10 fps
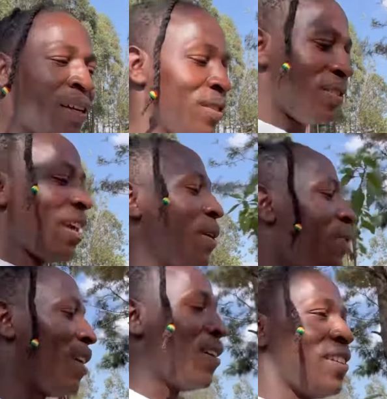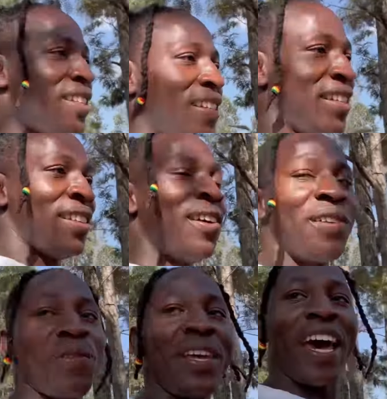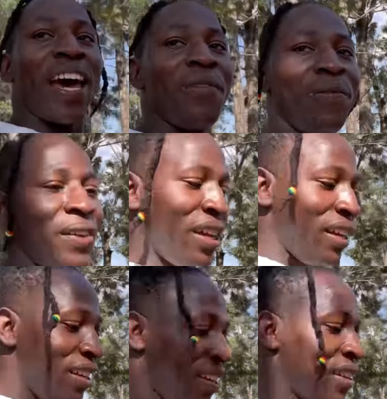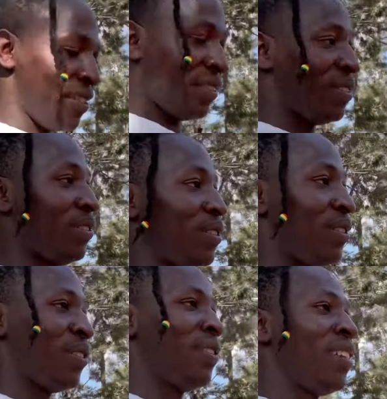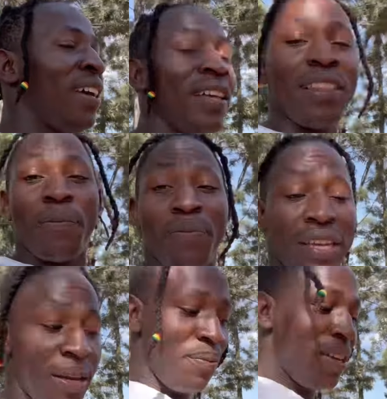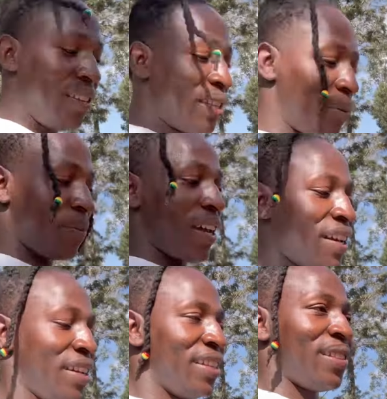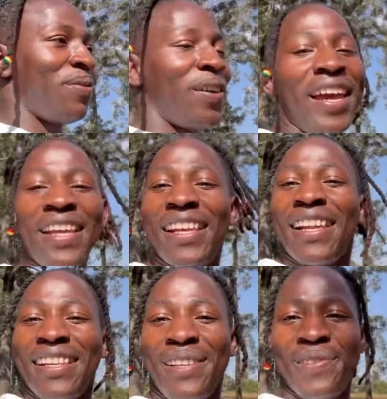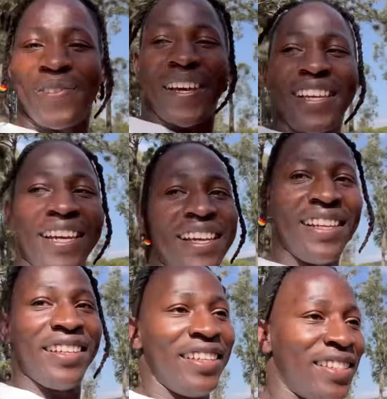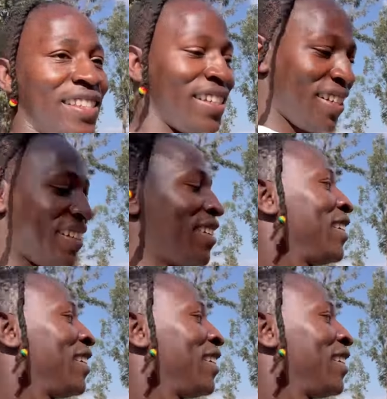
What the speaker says: Today we're launching, or we unveiling, you know, the big surprise. Finally, it's here.